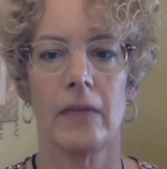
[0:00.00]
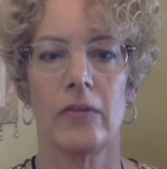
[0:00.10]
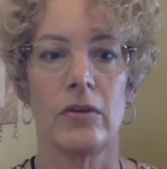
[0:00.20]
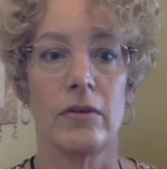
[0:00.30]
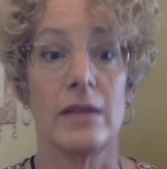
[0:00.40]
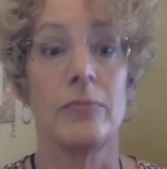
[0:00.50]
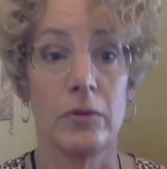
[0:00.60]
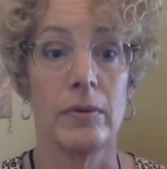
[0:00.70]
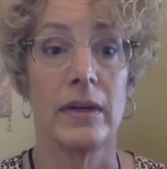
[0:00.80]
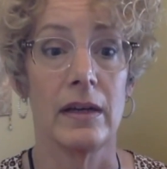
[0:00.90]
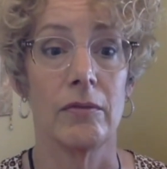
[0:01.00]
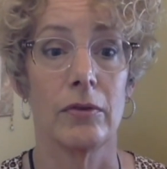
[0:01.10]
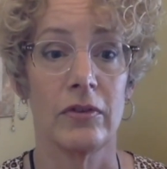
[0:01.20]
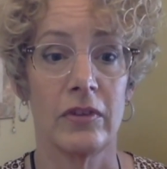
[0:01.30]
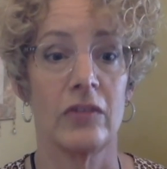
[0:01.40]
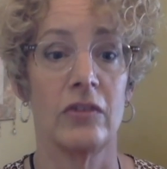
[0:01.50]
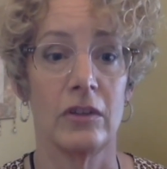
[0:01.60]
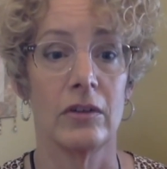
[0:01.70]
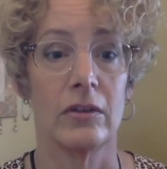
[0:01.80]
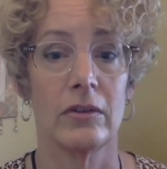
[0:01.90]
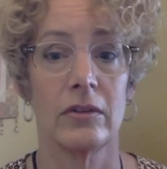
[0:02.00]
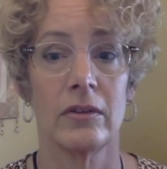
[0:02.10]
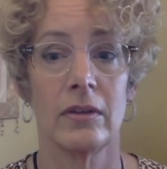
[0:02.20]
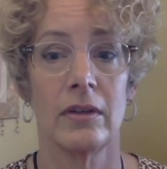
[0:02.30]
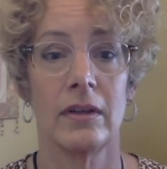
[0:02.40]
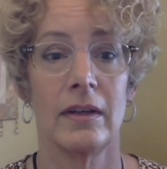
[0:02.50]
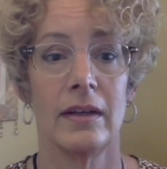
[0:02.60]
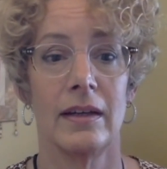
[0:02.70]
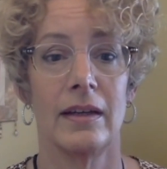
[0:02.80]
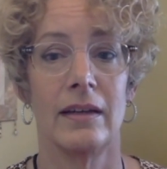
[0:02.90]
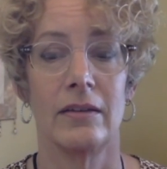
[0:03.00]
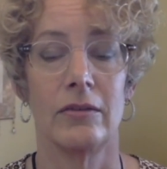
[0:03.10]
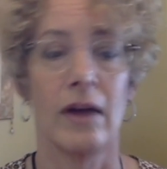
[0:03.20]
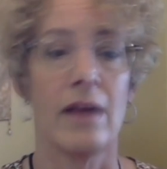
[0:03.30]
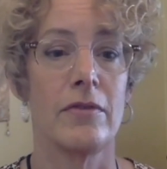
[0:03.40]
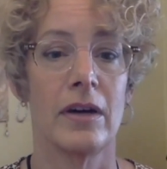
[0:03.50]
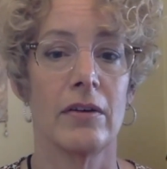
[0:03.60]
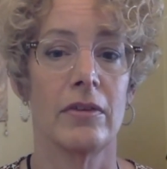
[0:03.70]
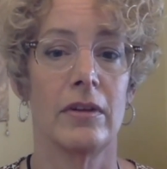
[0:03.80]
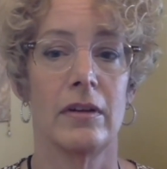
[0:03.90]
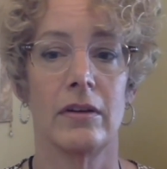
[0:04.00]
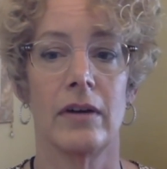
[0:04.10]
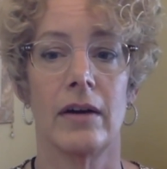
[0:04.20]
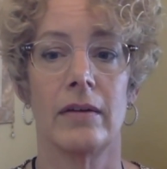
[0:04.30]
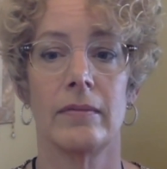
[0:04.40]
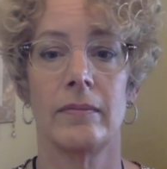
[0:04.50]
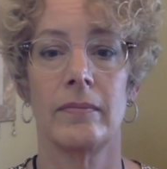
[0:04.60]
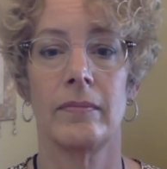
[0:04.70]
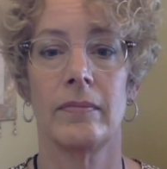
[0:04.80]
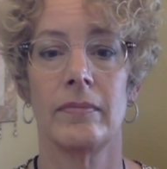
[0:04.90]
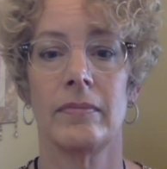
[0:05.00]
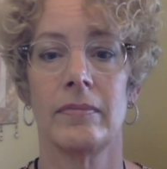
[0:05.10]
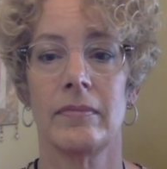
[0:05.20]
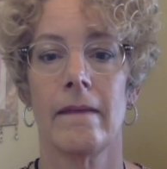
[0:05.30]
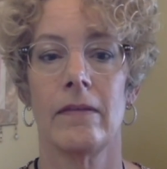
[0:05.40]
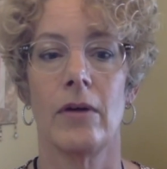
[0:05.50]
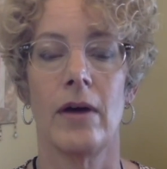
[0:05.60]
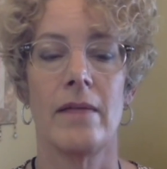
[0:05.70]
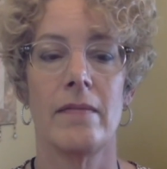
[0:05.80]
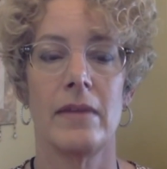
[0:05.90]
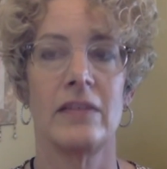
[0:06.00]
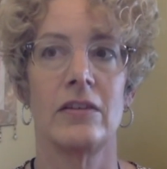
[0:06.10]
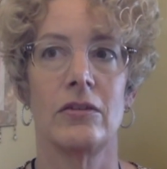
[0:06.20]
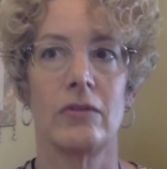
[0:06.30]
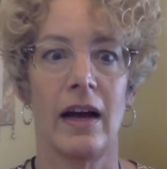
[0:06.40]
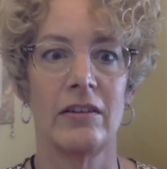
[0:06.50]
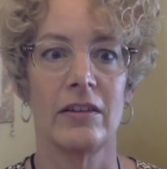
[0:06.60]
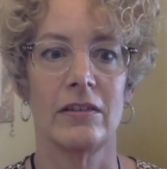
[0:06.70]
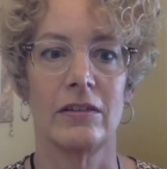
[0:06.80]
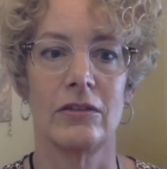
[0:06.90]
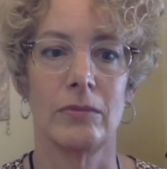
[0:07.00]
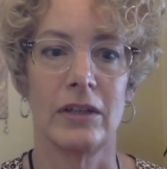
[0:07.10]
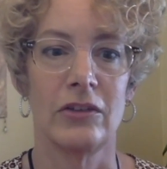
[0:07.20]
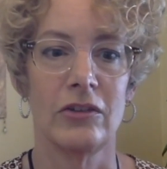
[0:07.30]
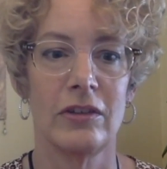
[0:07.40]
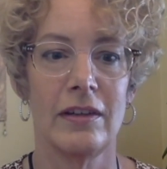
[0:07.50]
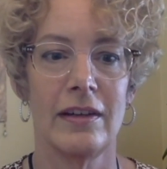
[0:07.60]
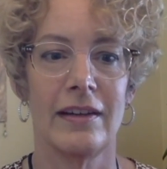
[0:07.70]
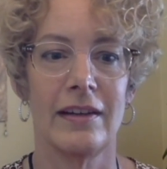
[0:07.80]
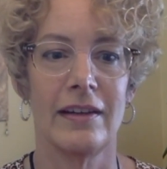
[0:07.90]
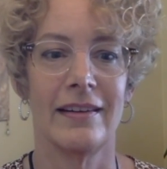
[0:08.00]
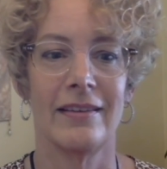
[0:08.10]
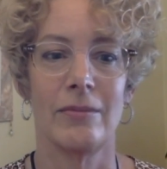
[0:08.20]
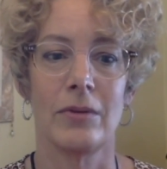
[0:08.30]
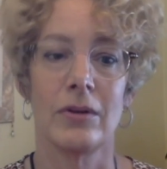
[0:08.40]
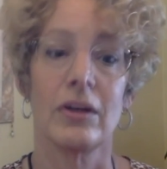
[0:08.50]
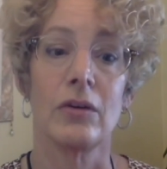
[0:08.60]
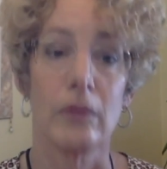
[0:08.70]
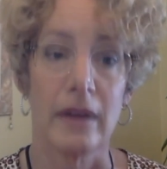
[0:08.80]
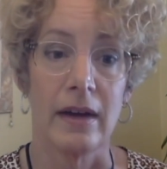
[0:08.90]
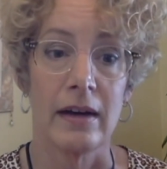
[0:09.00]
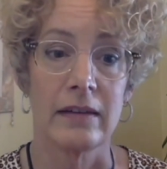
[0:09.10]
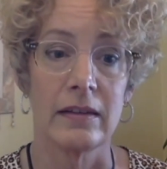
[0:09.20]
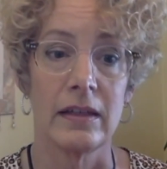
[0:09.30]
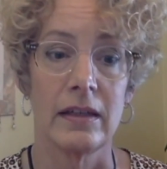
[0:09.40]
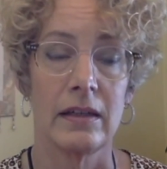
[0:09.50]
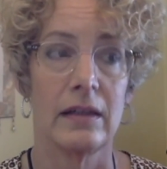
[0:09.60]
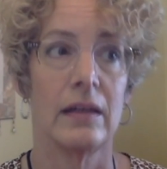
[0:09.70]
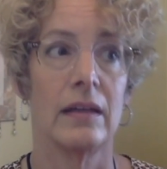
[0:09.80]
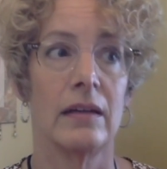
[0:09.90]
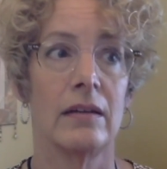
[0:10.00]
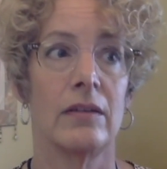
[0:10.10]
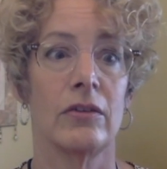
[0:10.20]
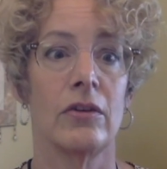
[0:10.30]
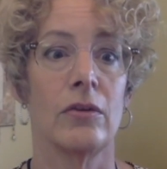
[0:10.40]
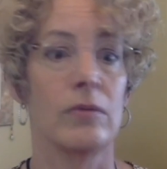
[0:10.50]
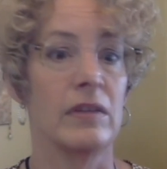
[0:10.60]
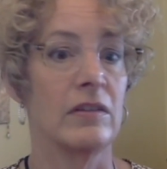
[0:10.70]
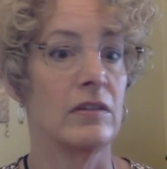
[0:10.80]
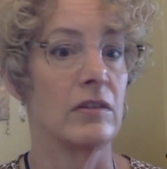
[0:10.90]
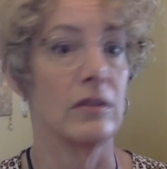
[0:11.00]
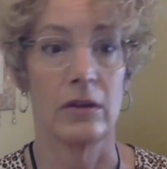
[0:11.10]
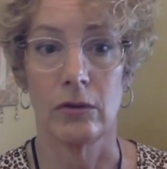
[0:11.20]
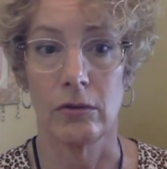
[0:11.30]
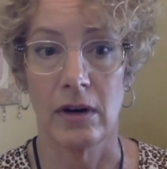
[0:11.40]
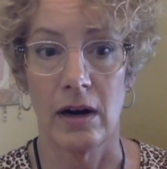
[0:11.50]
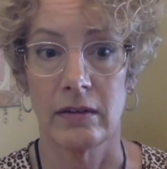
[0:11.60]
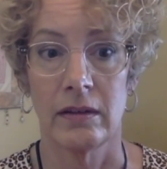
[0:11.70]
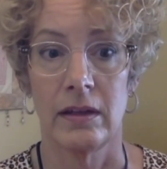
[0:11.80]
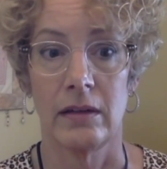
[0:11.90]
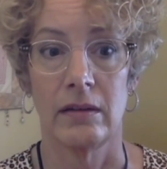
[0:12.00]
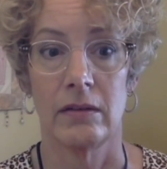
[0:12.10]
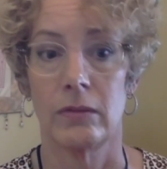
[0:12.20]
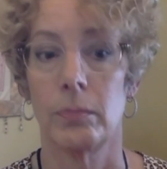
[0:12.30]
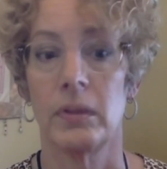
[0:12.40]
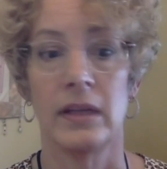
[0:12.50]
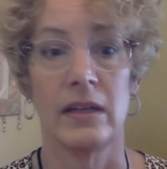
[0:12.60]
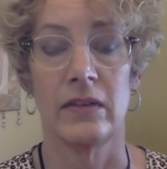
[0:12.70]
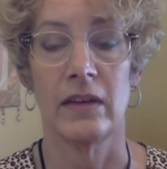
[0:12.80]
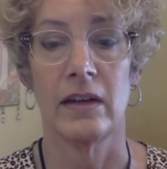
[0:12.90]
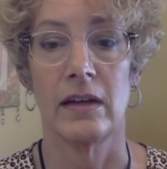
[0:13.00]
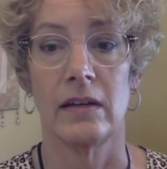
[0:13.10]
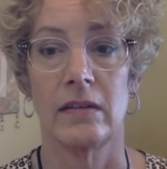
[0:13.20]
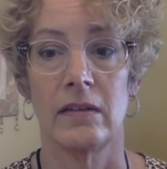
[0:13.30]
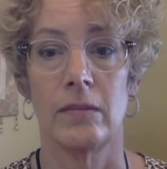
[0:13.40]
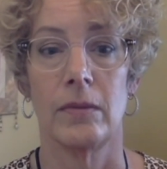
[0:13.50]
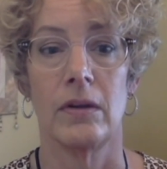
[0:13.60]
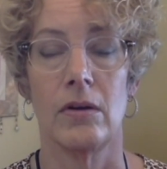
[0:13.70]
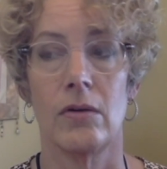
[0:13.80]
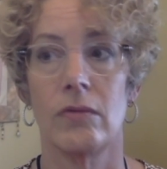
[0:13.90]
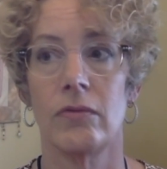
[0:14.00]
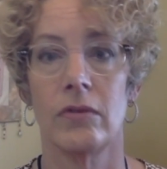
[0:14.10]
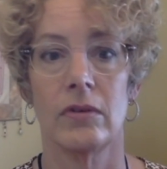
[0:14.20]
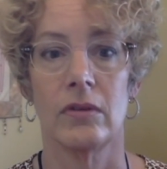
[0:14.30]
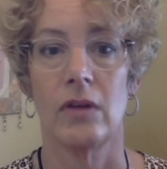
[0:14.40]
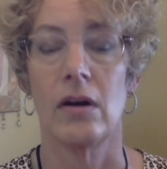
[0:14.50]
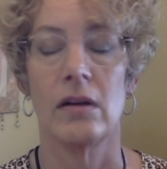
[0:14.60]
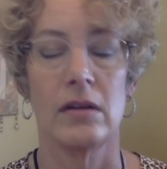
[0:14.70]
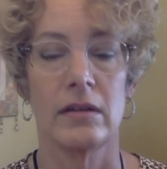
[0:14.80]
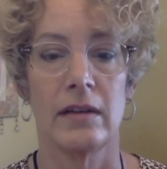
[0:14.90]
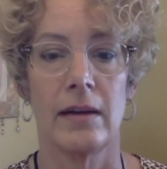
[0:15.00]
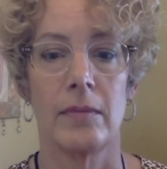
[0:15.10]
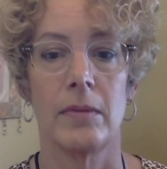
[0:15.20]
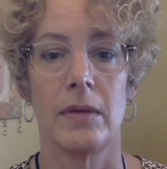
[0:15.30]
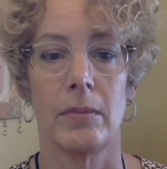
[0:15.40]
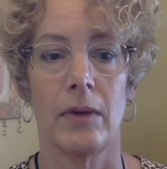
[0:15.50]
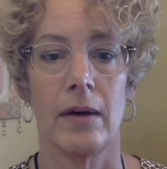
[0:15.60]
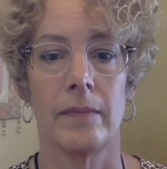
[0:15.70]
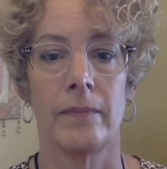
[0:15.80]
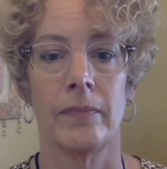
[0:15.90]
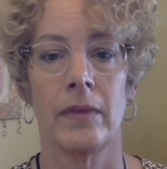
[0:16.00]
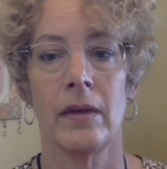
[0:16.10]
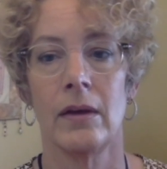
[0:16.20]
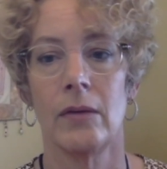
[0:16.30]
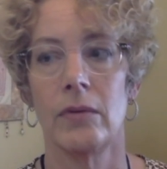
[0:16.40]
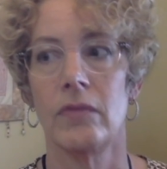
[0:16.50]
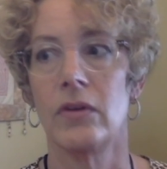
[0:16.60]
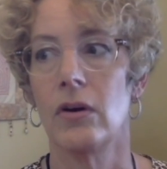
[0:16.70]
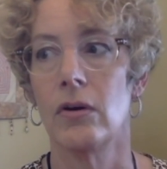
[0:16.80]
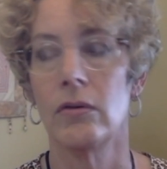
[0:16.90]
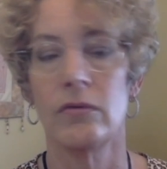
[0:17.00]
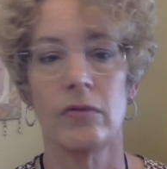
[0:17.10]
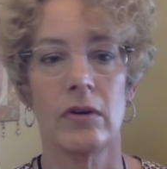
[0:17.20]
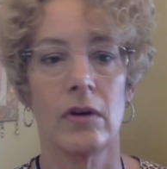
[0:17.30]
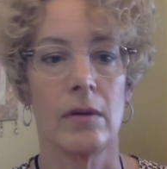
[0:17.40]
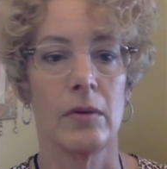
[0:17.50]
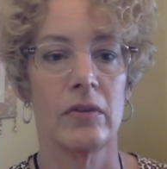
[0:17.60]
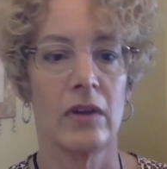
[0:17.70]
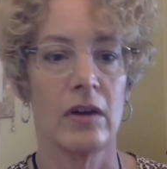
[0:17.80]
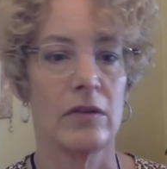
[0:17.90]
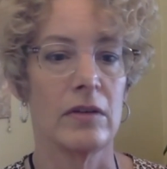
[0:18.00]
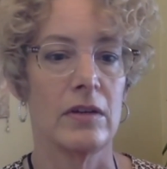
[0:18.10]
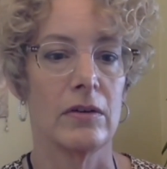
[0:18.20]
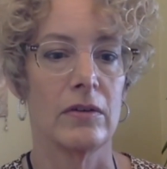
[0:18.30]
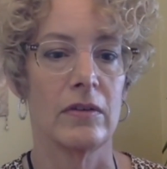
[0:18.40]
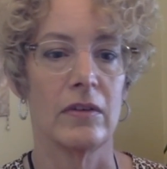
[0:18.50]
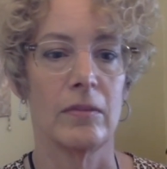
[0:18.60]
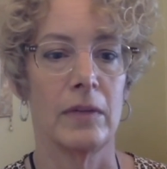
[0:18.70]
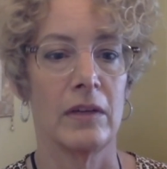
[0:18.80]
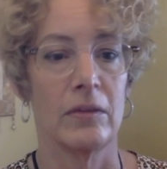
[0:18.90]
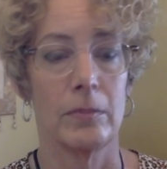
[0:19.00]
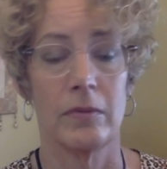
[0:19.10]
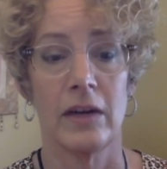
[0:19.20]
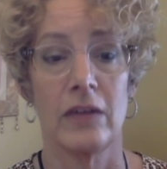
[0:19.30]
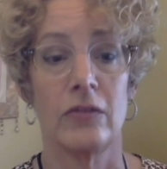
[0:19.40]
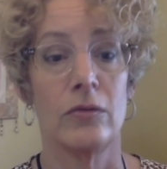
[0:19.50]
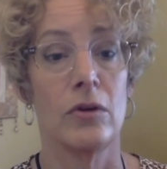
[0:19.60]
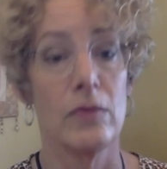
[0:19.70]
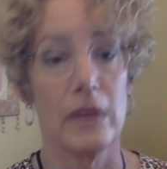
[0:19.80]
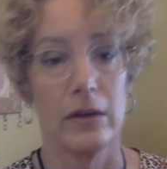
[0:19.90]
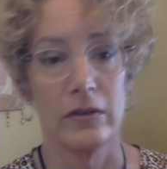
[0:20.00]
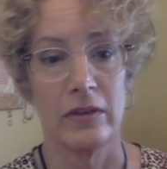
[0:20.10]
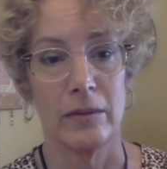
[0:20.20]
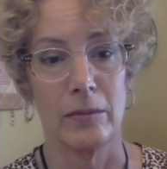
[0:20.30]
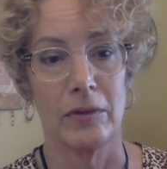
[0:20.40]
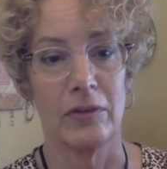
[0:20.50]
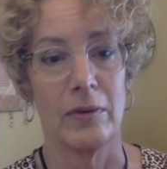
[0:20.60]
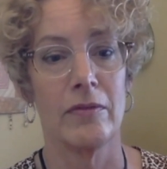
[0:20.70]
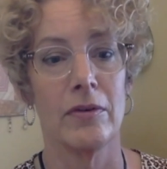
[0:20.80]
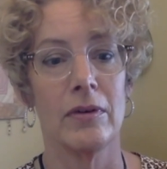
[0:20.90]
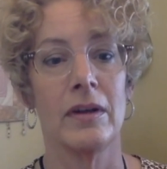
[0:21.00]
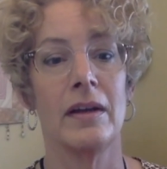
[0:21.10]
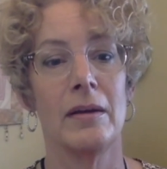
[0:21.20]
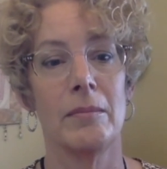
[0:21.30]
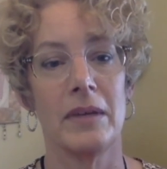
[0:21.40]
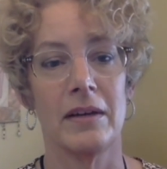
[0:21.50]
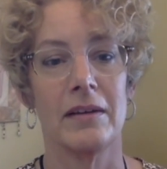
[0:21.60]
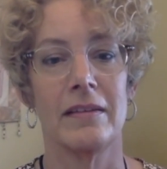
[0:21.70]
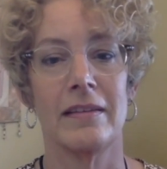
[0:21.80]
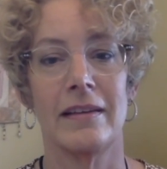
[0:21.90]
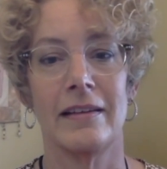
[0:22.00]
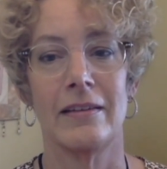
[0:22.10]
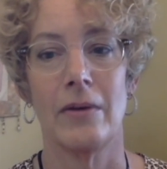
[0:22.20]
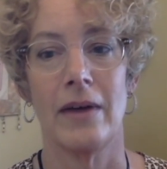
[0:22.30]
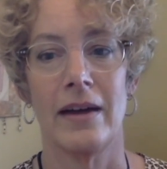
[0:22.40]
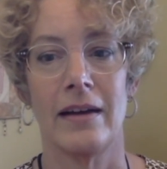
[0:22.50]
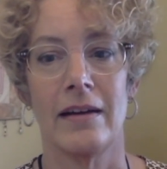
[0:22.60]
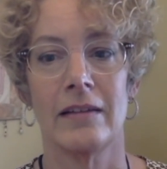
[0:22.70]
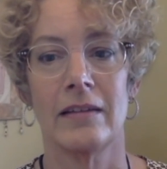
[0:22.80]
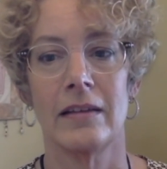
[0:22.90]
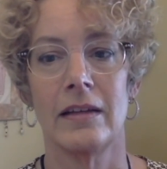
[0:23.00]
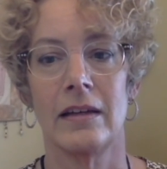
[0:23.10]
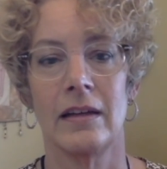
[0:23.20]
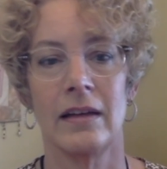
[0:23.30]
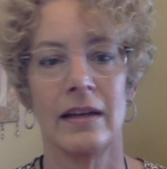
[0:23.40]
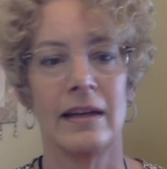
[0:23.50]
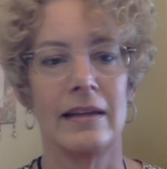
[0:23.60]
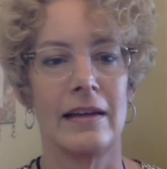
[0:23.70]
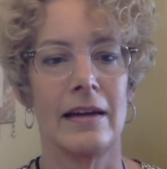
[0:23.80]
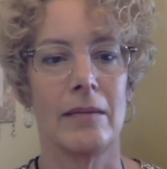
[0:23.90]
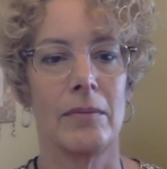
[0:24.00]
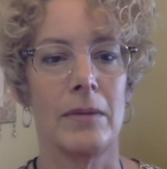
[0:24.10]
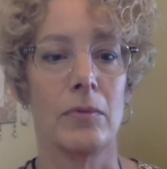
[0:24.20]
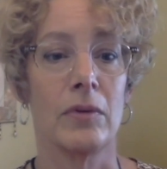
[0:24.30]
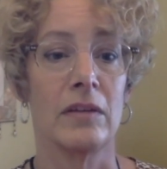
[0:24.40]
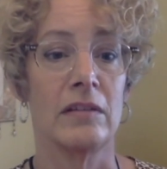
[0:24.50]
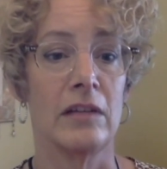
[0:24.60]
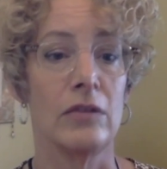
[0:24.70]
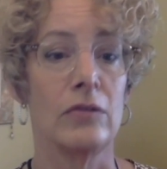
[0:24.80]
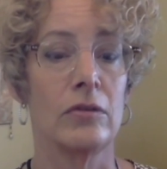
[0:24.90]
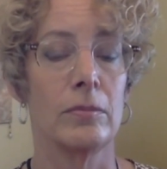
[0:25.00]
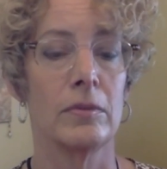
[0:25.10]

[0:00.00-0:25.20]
So you keep doing it for 6 years and drive your health into the ground. So it's a tragic situation that we're ignoring oxalate, and there's no reason to ignore oxalate. There's plenty of science. It's been known for a long, long time to be a problem. We've known for almost 100 years that spinach provides you no calcium whatsoever because it's so high in oxalate, and yet people continue to